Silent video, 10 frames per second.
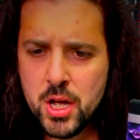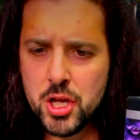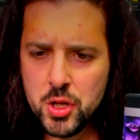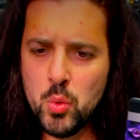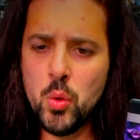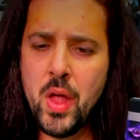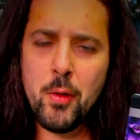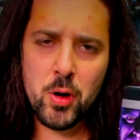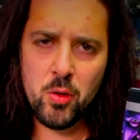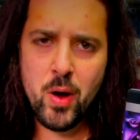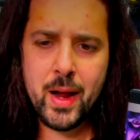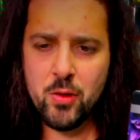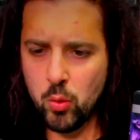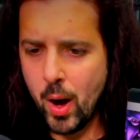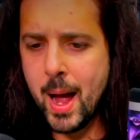You will not regret
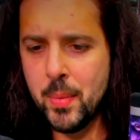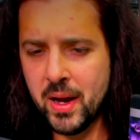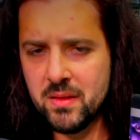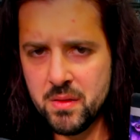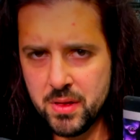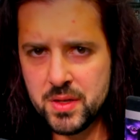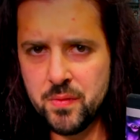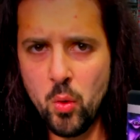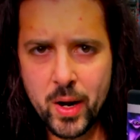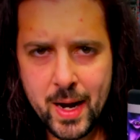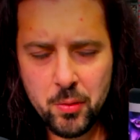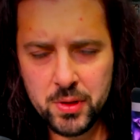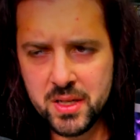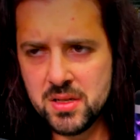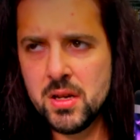grabbing this 4K
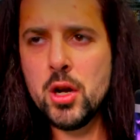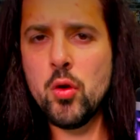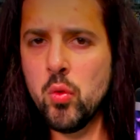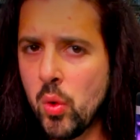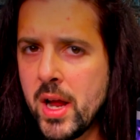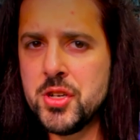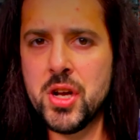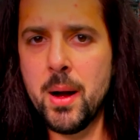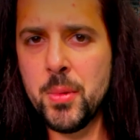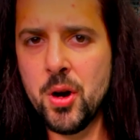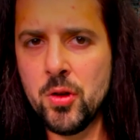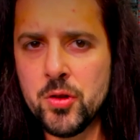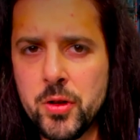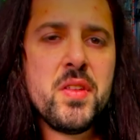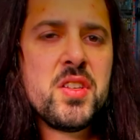release. Great job,
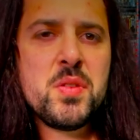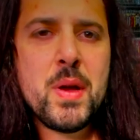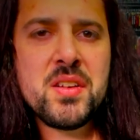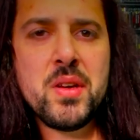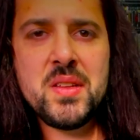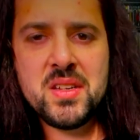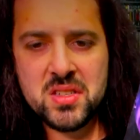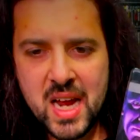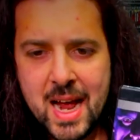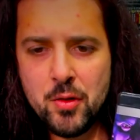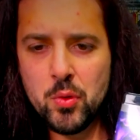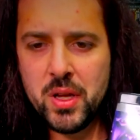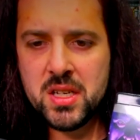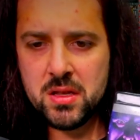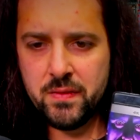Cauldron. This is basically the standard
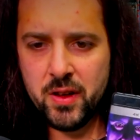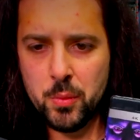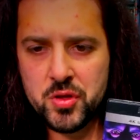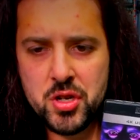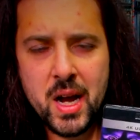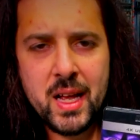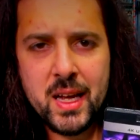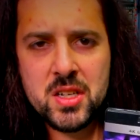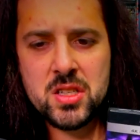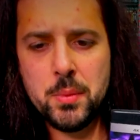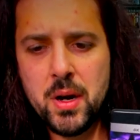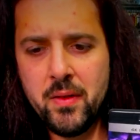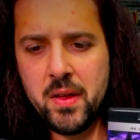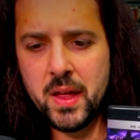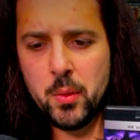release of the film, so you're not going to get a slipcover
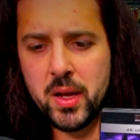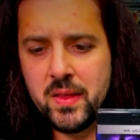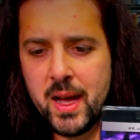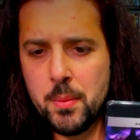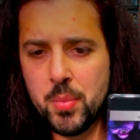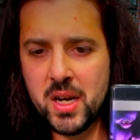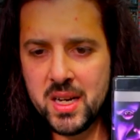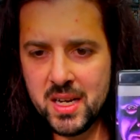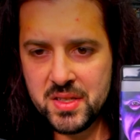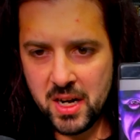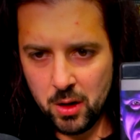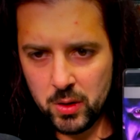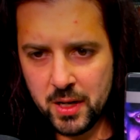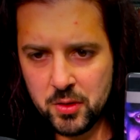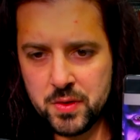or anything like that, but it is a
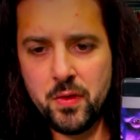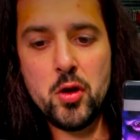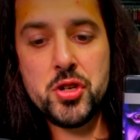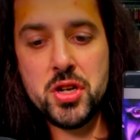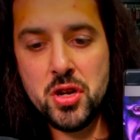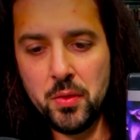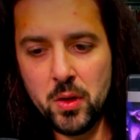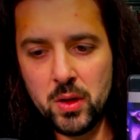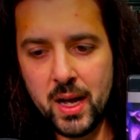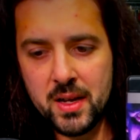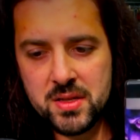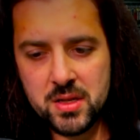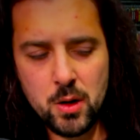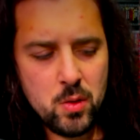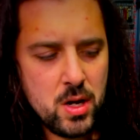collector's version nonetheless.
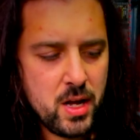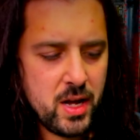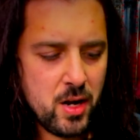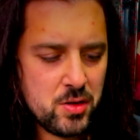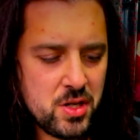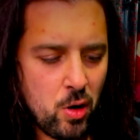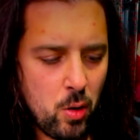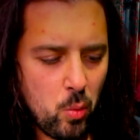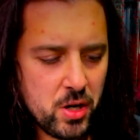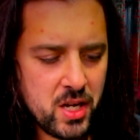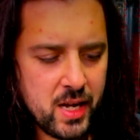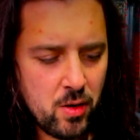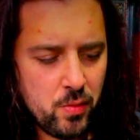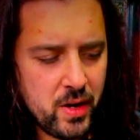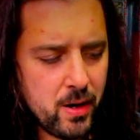So here's the artwork you get
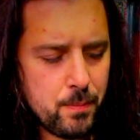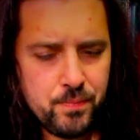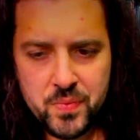on there.